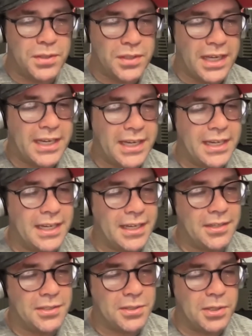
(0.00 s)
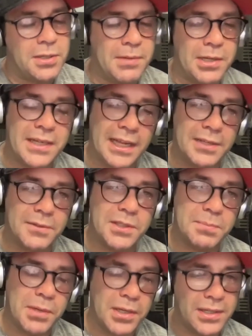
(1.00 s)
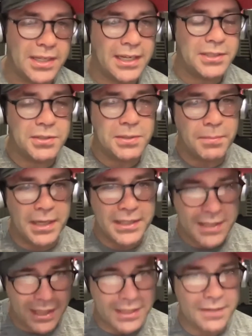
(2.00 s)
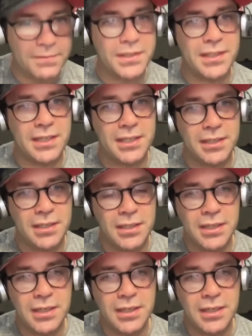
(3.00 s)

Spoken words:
taking in a certain amount of calories per day just to maintain everything?